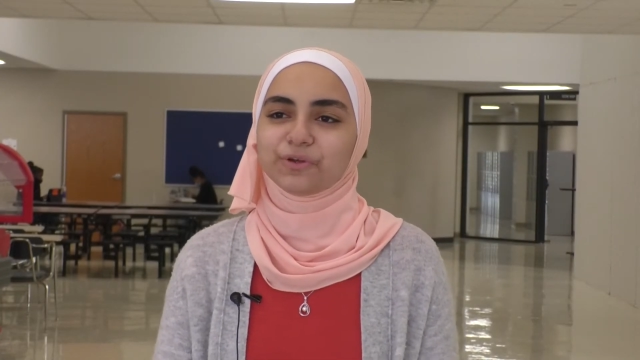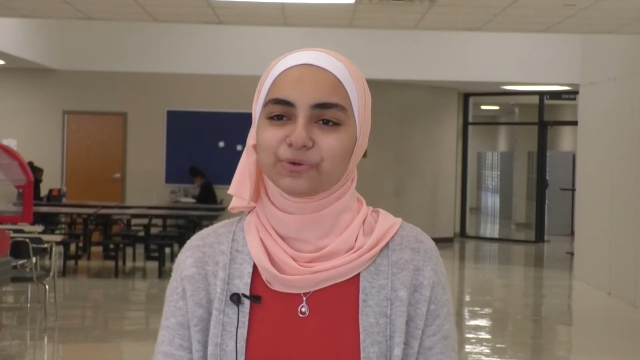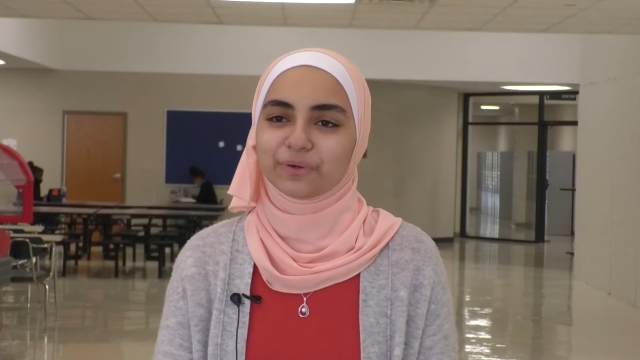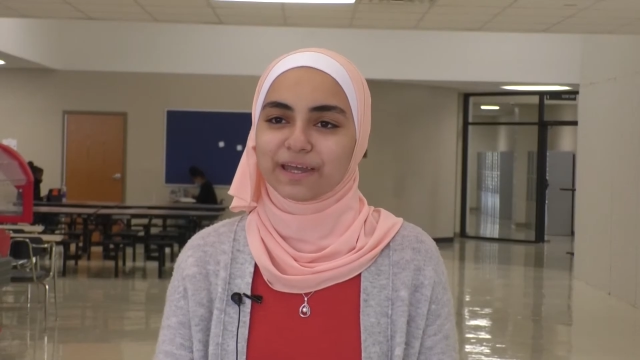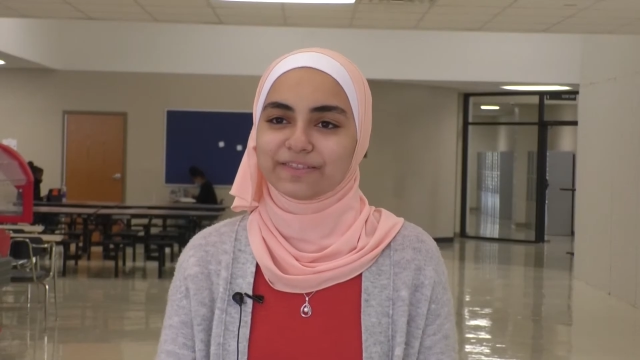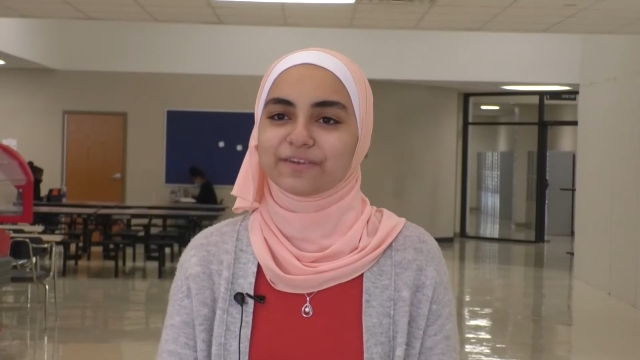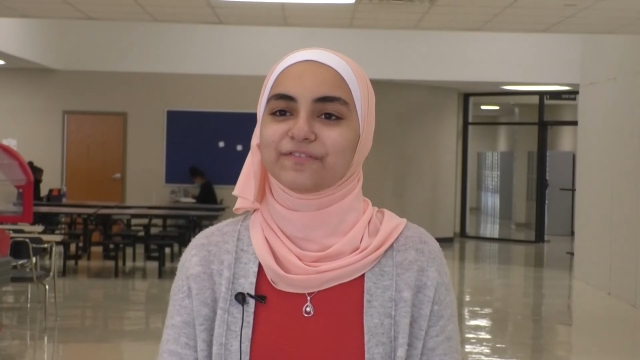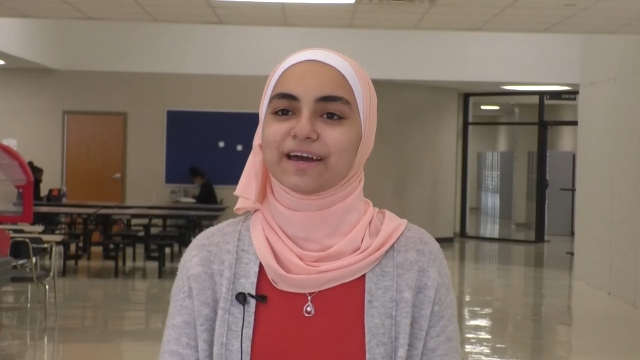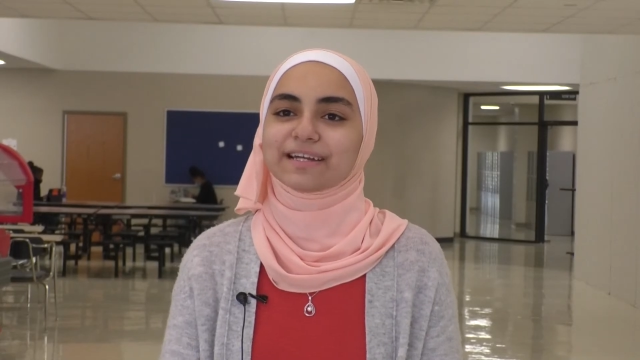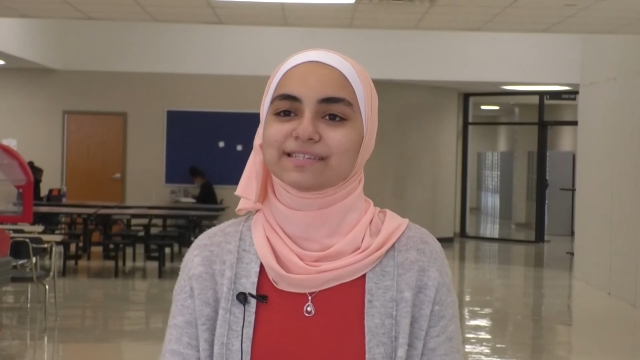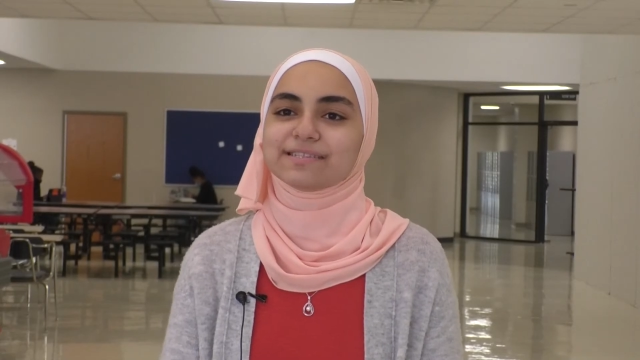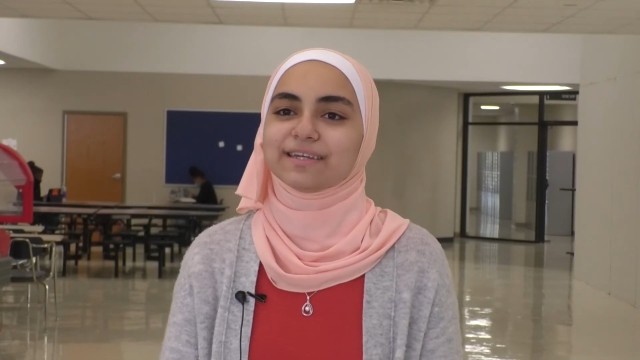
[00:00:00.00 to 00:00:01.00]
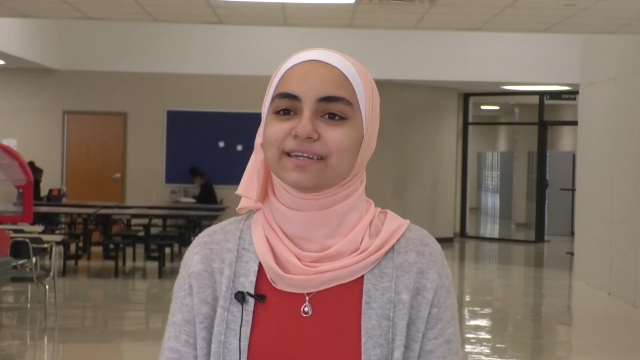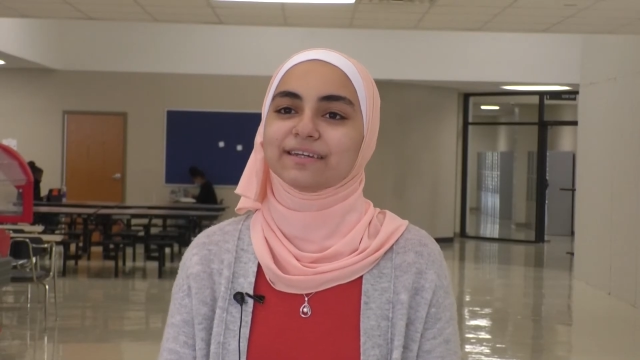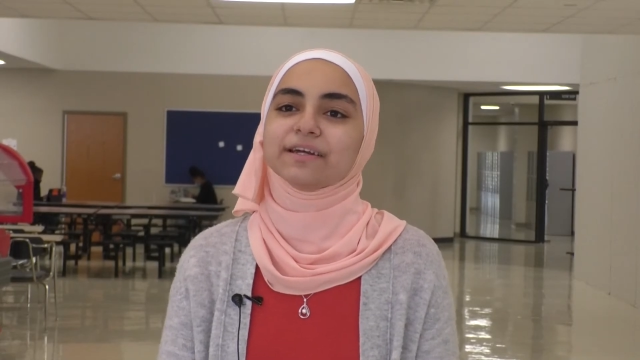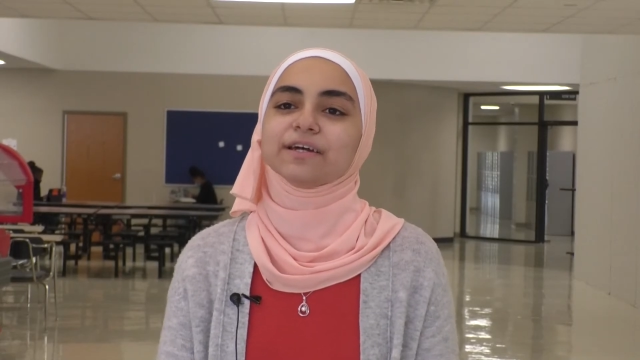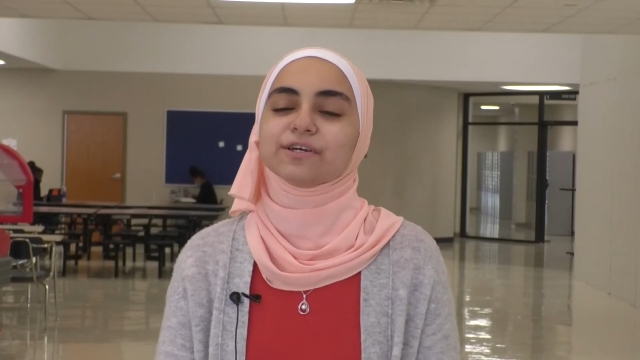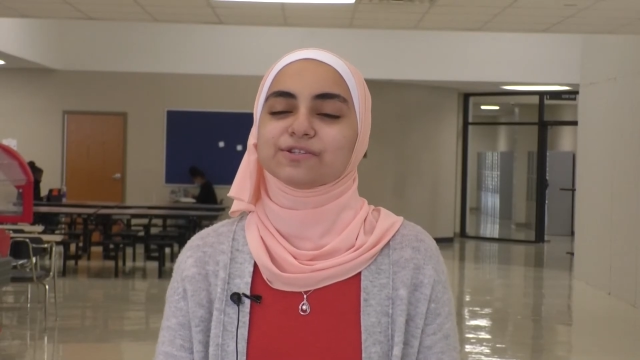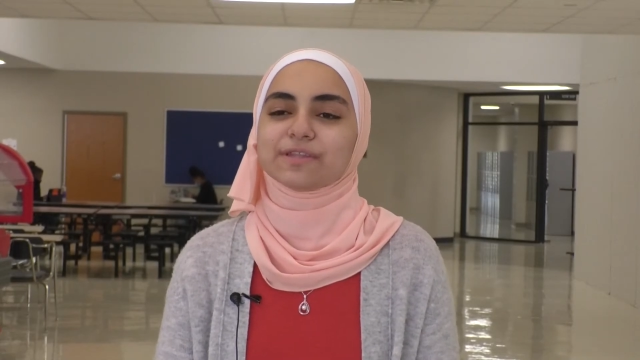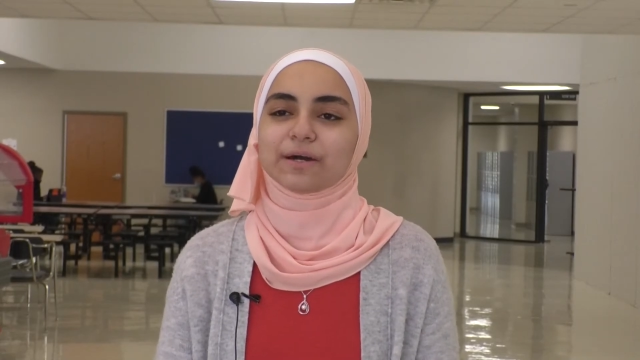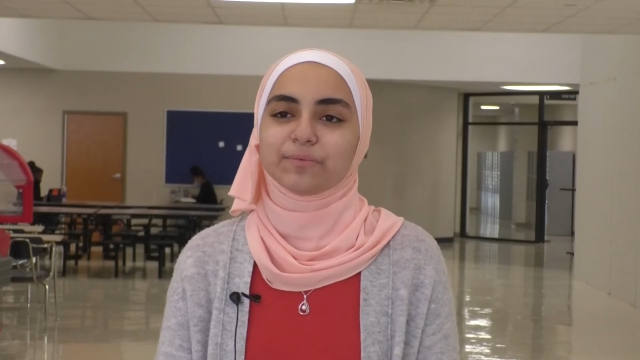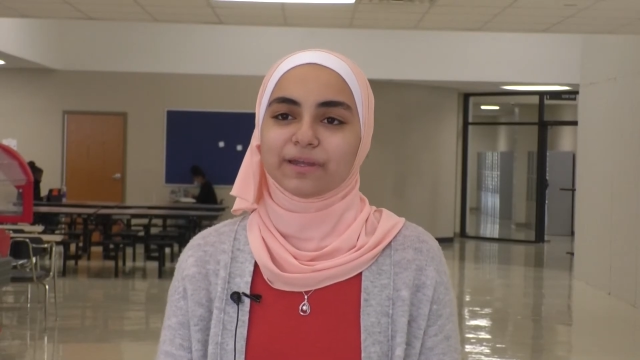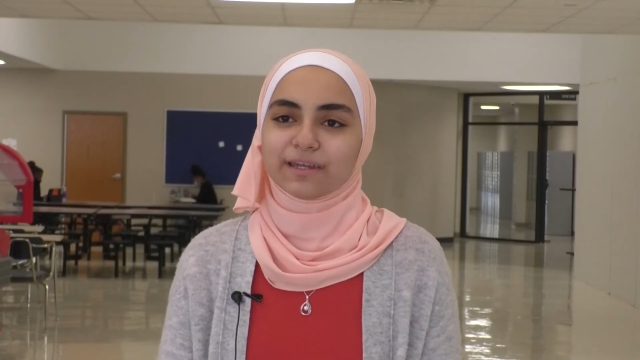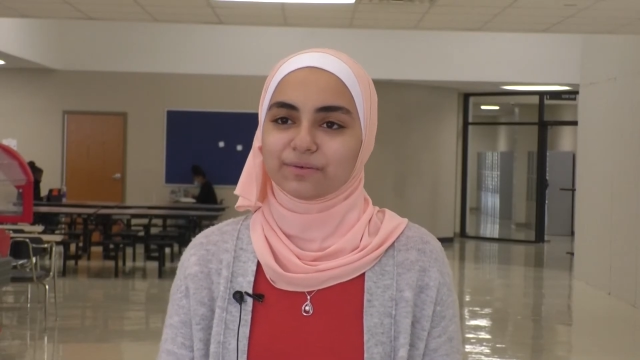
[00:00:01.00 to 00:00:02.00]
who get the vaccine so
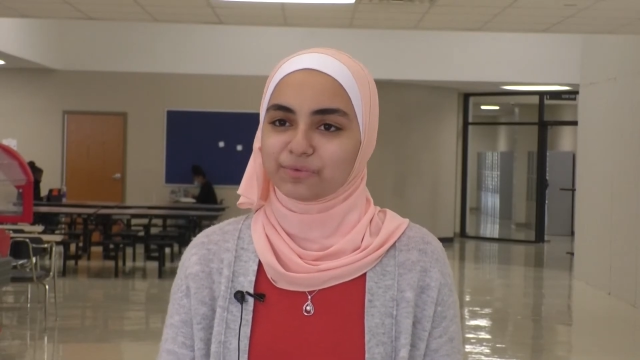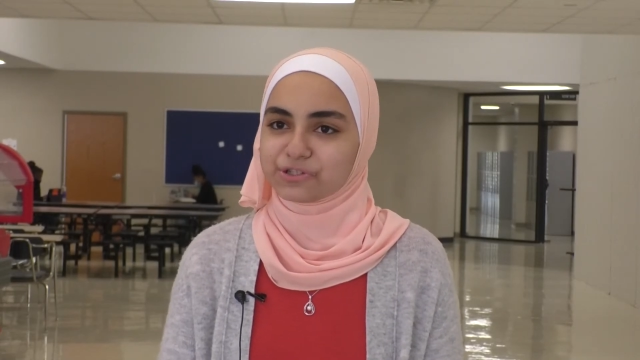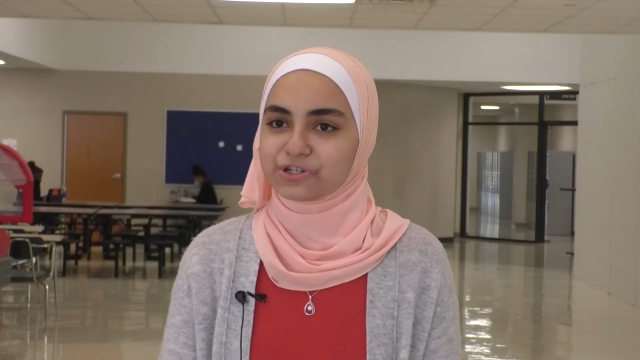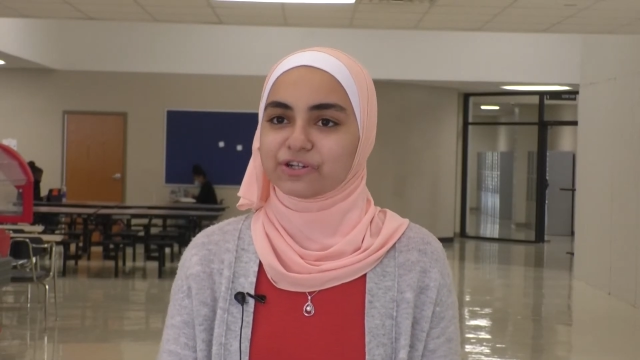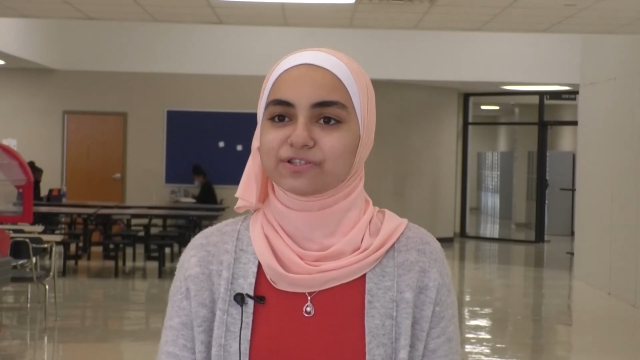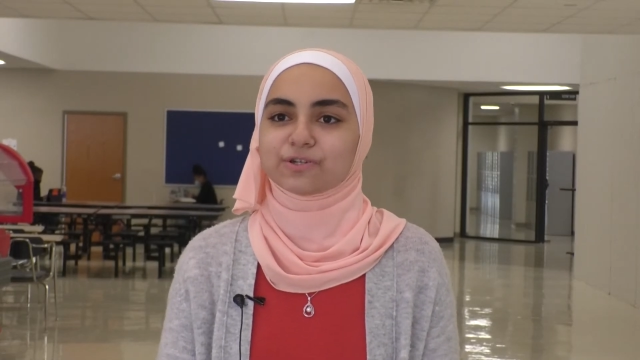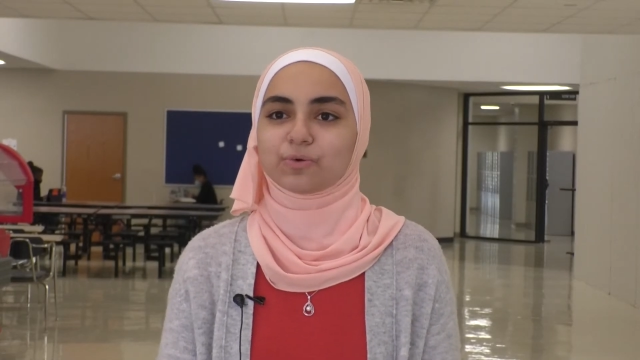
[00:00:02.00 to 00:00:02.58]
that we can return